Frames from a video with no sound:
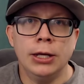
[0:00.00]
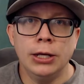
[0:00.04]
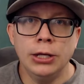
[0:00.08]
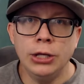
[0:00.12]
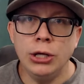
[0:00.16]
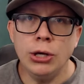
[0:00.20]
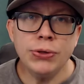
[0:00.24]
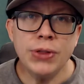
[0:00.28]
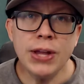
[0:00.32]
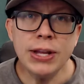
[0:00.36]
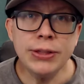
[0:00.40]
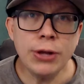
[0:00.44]

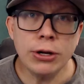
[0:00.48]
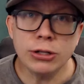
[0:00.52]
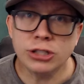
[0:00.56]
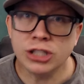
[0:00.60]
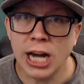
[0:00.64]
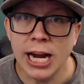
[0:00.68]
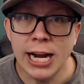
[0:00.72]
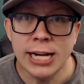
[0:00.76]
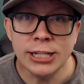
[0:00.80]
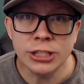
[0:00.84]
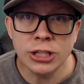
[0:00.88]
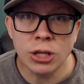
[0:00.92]
You think they're
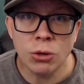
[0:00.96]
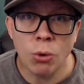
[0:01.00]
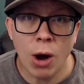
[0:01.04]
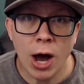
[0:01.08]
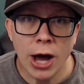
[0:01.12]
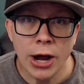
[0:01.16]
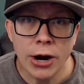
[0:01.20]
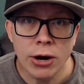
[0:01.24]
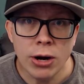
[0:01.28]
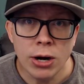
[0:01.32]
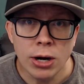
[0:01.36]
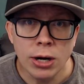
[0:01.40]
changing the
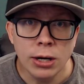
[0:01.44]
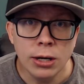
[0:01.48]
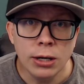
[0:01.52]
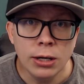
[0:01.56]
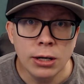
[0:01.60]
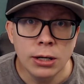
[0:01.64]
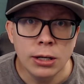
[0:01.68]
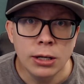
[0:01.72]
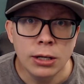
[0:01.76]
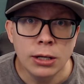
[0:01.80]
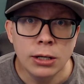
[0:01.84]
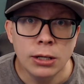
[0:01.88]
water?
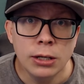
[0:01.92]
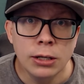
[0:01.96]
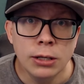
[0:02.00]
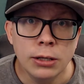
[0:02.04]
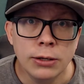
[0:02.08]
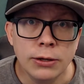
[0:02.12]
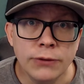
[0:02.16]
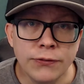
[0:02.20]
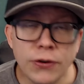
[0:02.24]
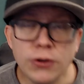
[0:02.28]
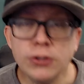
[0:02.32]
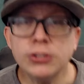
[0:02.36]

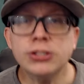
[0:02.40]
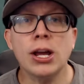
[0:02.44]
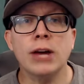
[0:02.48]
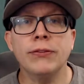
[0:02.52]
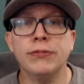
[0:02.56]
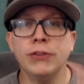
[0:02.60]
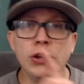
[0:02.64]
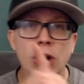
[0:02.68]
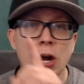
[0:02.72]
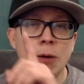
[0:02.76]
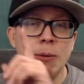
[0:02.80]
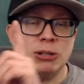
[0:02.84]
First
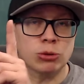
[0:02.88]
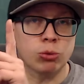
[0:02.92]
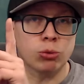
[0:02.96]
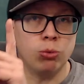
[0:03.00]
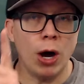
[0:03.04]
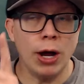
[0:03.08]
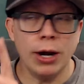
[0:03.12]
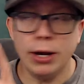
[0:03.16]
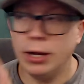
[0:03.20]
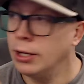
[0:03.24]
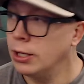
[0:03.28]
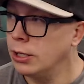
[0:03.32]
off, you know how
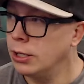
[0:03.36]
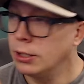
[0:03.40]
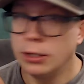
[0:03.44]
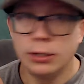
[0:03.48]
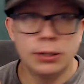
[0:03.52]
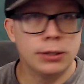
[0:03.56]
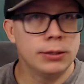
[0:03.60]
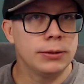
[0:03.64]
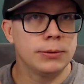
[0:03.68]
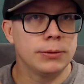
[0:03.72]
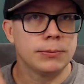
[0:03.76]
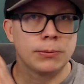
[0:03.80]
much
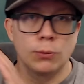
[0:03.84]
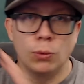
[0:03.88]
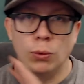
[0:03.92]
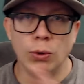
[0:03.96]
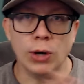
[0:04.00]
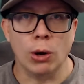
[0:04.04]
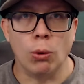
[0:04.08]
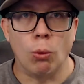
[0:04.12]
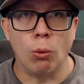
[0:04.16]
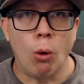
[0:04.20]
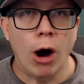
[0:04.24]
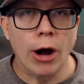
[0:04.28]

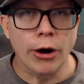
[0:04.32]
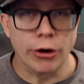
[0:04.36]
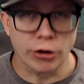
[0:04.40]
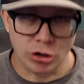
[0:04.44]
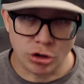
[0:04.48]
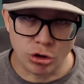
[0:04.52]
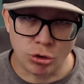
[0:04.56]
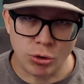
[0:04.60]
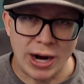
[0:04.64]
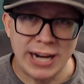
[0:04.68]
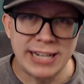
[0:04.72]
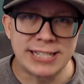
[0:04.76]
we're at
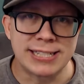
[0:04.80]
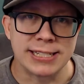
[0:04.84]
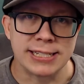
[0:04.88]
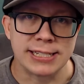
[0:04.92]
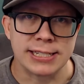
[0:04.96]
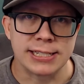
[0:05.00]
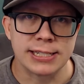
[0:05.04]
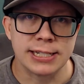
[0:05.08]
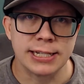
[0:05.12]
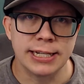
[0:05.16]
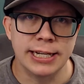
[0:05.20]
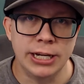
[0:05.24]
water
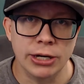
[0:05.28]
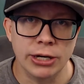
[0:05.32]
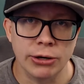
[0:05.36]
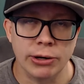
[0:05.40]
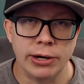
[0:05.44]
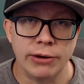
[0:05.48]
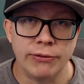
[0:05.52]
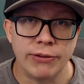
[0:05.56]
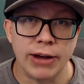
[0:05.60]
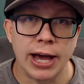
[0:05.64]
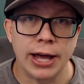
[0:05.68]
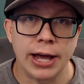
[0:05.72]
crisis here
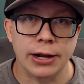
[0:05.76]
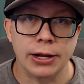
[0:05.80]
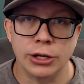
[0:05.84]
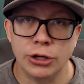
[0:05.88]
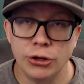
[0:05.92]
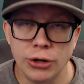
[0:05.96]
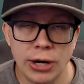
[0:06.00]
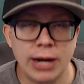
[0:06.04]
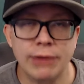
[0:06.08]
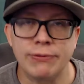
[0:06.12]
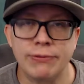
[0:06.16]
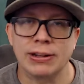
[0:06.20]
in Nevada.
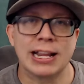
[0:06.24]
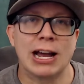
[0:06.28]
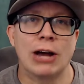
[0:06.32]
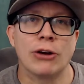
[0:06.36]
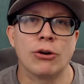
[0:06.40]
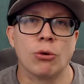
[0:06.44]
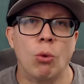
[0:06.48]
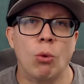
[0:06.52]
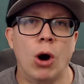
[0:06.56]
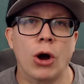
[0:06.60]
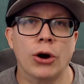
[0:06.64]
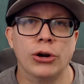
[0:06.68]
You're not even allowed
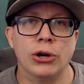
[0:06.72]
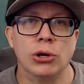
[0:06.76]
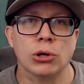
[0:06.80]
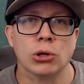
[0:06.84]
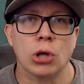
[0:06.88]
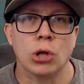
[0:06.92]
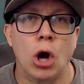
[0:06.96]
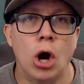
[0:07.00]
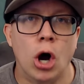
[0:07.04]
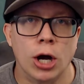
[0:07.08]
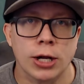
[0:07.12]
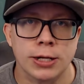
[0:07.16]
to water your
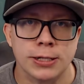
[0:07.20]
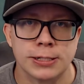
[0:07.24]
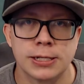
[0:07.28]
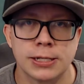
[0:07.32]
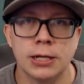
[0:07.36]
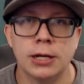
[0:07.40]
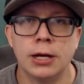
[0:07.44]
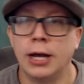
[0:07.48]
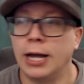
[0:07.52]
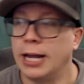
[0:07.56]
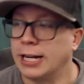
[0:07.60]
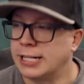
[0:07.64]
lawns
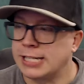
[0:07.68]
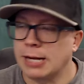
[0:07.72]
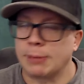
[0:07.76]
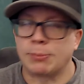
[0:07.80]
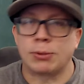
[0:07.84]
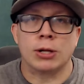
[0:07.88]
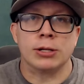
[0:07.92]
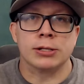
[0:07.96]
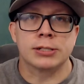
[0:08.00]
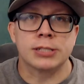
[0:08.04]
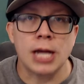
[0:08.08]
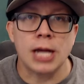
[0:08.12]

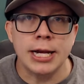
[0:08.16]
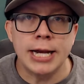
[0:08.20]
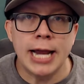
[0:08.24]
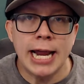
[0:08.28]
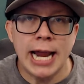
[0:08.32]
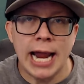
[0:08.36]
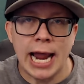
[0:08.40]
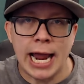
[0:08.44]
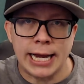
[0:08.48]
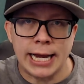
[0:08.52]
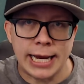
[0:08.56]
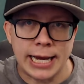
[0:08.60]
except on
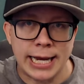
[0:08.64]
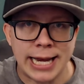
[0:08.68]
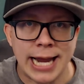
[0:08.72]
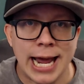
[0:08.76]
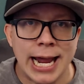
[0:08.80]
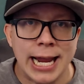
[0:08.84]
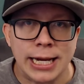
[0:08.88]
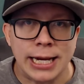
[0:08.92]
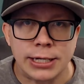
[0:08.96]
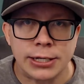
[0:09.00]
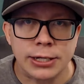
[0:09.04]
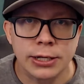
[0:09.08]
Sunday and at
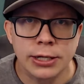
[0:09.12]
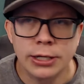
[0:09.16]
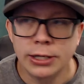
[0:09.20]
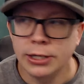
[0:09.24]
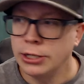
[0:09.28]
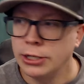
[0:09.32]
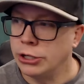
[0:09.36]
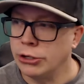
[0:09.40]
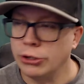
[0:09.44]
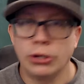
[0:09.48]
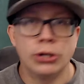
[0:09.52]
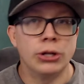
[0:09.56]
night.
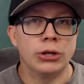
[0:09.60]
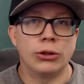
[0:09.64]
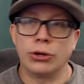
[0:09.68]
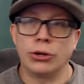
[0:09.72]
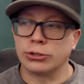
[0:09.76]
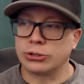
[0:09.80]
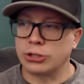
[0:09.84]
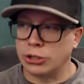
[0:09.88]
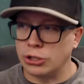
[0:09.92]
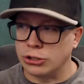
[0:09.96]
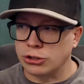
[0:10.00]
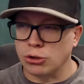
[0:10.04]

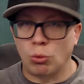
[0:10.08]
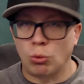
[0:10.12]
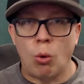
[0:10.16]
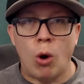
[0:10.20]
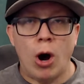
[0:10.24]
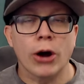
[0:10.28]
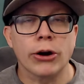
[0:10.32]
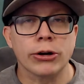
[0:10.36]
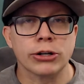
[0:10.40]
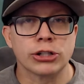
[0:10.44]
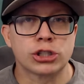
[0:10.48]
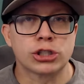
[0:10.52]
There's a
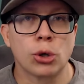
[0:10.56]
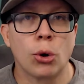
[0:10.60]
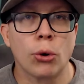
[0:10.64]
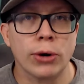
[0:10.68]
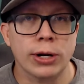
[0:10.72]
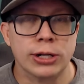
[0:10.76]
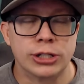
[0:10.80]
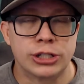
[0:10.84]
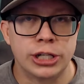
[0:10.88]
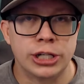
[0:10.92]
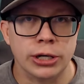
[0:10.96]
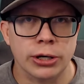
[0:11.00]
water
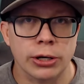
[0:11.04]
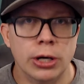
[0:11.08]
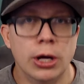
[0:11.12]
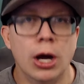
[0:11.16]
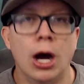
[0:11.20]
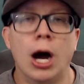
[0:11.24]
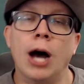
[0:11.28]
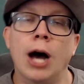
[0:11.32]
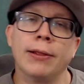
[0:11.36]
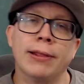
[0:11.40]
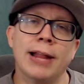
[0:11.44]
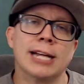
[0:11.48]
shortage here,
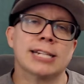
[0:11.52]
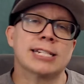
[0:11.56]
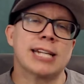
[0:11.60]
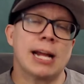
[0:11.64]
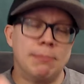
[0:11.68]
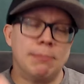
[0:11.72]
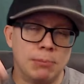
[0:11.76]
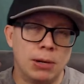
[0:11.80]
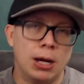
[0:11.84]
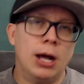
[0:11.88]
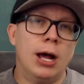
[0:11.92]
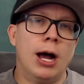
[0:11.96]
unless
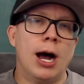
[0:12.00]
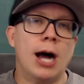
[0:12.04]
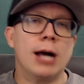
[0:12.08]
I'm